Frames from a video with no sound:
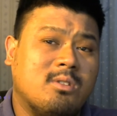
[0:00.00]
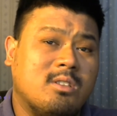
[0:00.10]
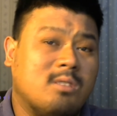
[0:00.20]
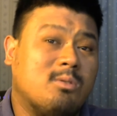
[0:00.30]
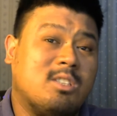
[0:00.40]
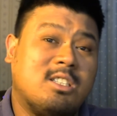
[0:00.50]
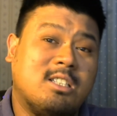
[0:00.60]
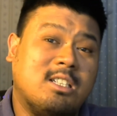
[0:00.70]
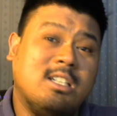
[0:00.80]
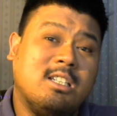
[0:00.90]
in which
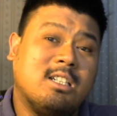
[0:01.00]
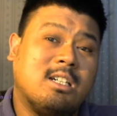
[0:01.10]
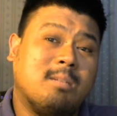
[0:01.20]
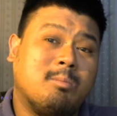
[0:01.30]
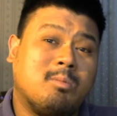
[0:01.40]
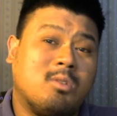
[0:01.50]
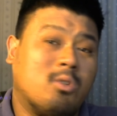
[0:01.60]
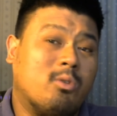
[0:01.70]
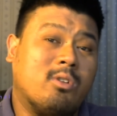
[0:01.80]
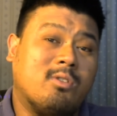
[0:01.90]
today I'm
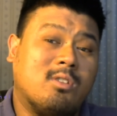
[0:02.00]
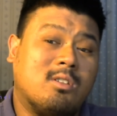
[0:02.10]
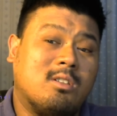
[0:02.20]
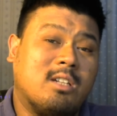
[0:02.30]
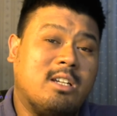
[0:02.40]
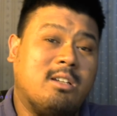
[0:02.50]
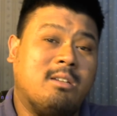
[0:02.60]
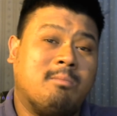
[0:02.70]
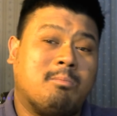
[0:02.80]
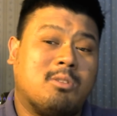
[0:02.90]
going over a
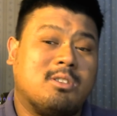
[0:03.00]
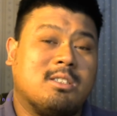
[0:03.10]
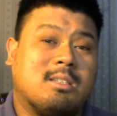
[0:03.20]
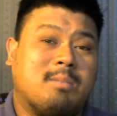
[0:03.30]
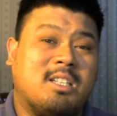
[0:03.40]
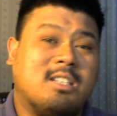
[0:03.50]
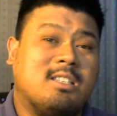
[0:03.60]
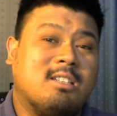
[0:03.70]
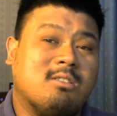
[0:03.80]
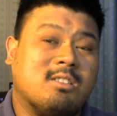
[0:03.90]
purchase I made at the
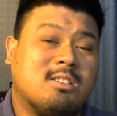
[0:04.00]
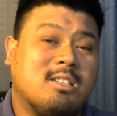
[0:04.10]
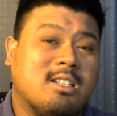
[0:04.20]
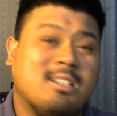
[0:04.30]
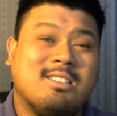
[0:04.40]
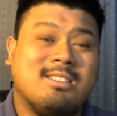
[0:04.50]
outlets today.